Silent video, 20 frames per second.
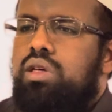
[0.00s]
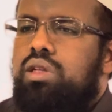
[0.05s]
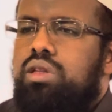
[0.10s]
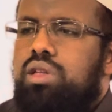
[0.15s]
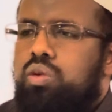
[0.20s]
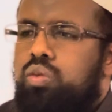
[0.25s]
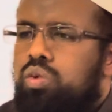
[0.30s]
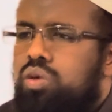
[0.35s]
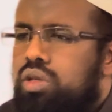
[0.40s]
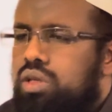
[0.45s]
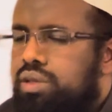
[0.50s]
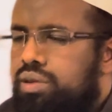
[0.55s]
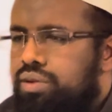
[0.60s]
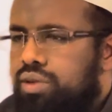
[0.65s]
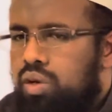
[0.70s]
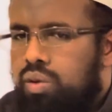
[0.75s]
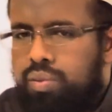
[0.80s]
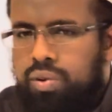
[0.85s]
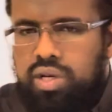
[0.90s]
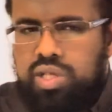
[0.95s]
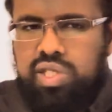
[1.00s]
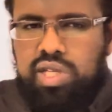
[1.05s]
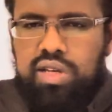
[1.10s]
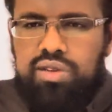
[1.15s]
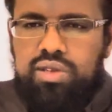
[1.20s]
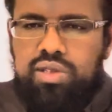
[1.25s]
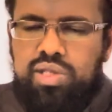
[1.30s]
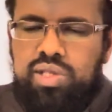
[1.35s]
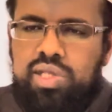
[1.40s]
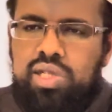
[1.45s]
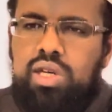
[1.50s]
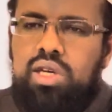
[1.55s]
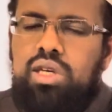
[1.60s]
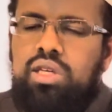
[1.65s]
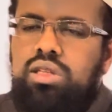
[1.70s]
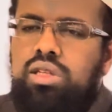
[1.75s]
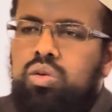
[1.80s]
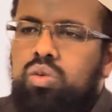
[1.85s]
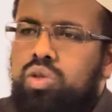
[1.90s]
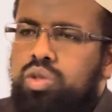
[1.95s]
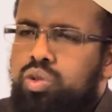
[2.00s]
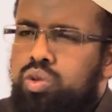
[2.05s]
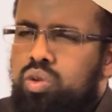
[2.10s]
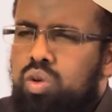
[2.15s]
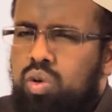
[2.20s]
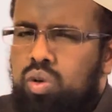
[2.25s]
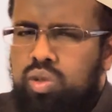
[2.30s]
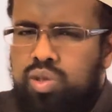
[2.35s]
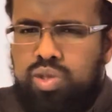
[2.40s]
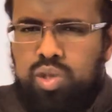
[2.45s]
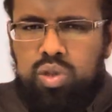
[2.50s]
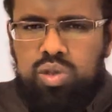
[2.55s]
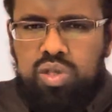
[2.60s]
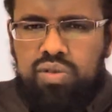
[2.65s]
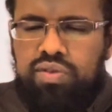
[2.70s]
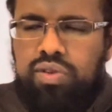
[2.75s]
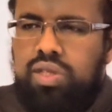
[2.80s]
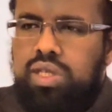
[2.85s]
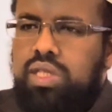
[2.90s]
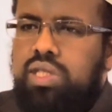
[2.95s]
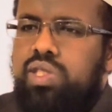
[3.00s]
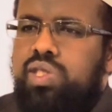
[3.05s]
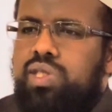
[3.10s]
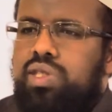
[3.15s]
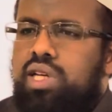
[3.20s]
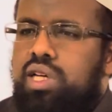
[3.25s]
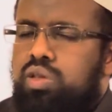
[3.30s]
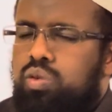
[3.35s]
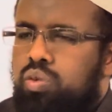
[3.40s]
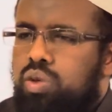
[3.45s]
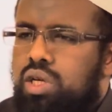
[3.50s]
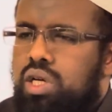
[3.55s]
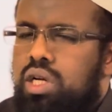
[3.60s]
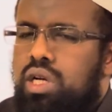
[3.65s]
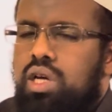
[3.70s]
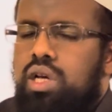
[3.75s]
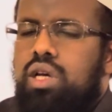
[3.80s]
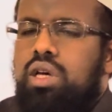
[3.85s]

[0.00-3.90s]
they will oppress others, they will do all sorts of things that will